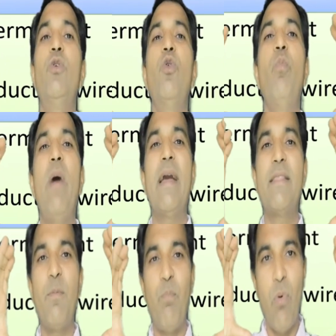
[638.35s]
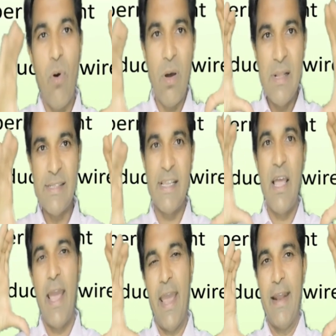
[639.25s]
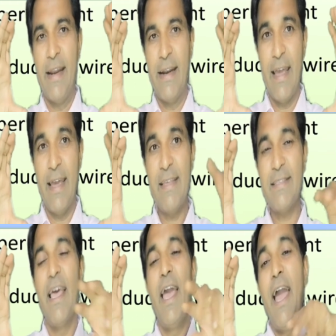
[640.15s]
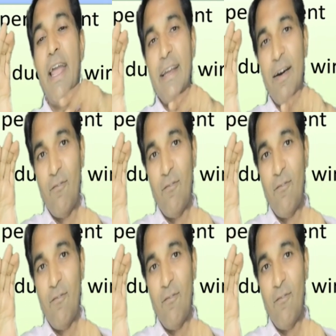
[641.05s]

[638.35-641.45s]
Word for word: to make the poles N and S and